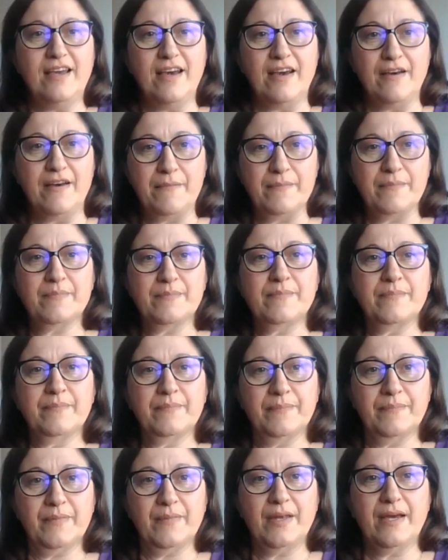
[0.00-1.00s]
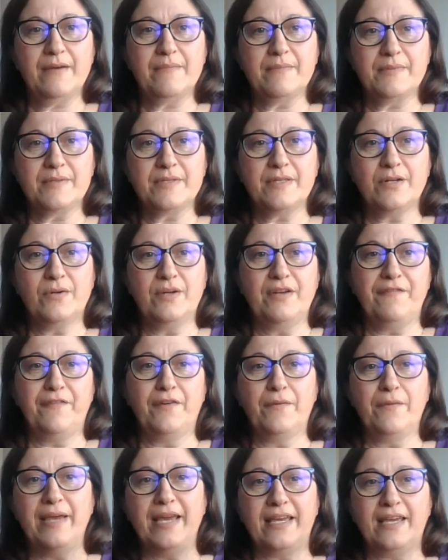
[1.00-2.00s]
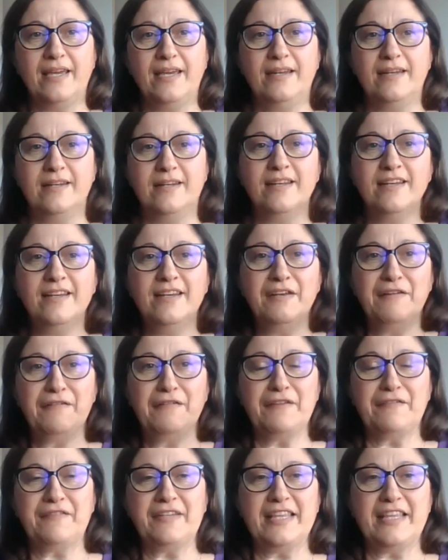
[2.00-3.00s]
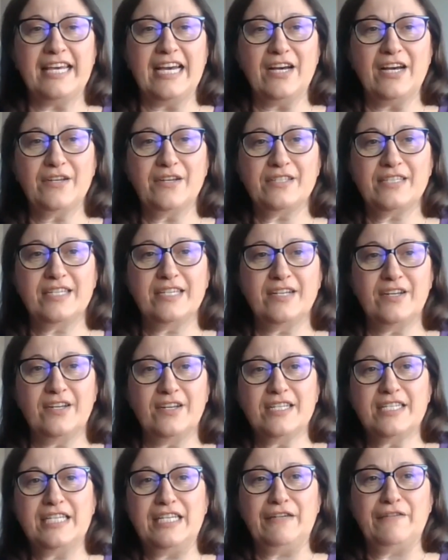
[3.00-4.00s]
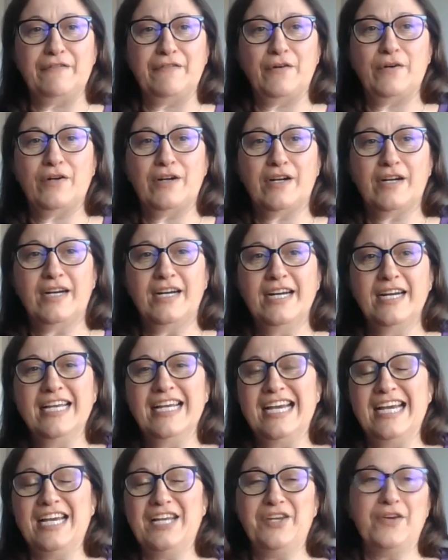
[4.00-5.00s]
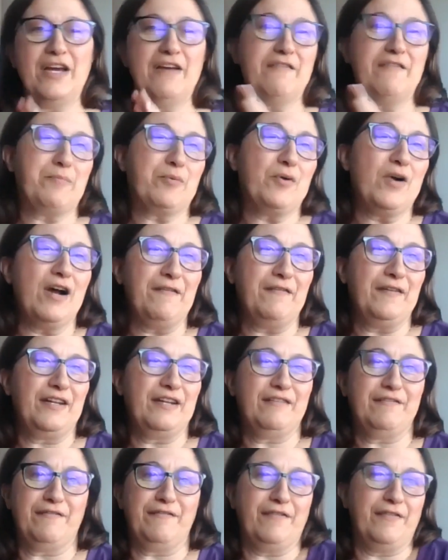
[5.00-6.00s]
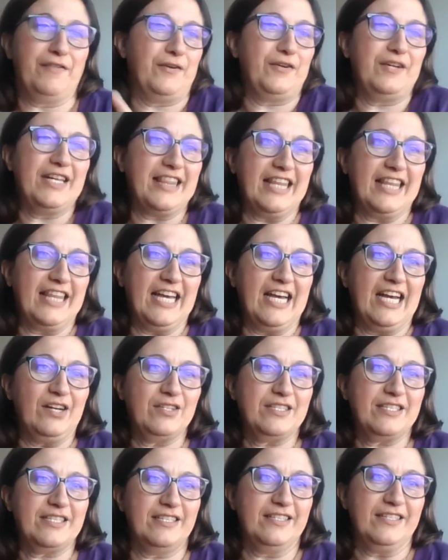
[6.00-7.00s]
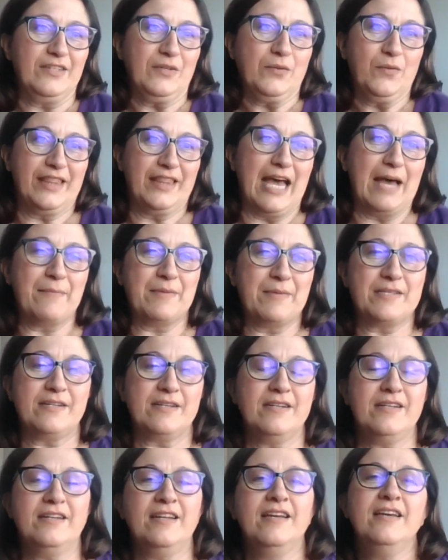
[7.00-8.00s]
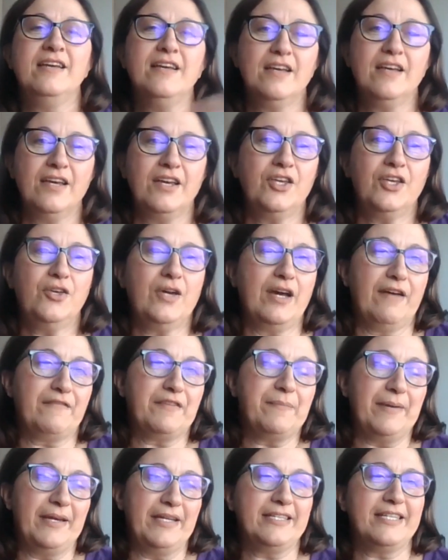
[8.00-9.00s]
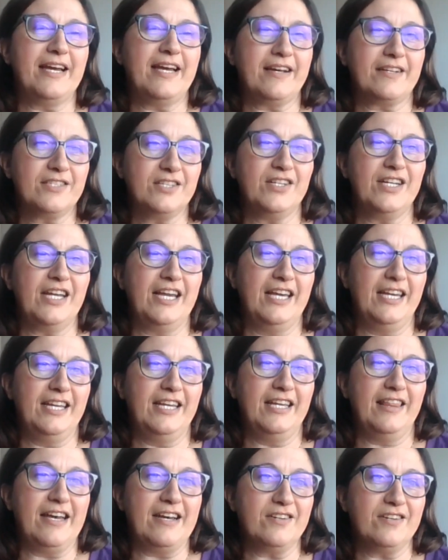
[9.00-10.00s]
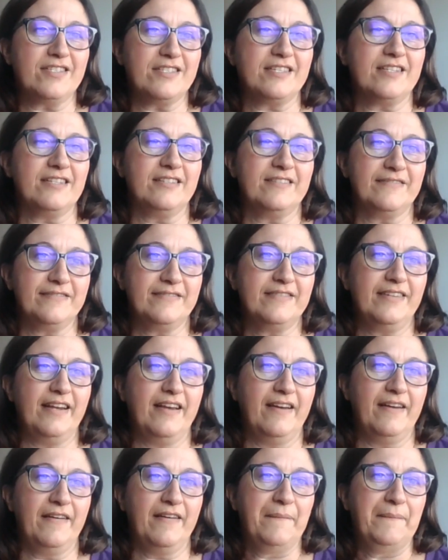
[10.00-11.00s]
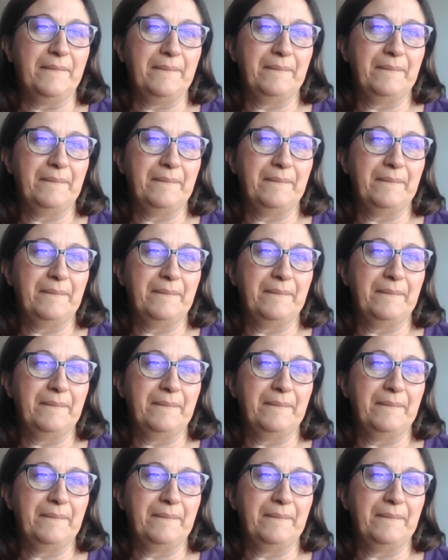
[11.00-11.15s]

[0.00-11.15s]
Yeah. Yeah. So if you're making 50,000 on a T4 and you have a profit of 30,000 with Amazon, you have to pay tax on 80,000. Yeah.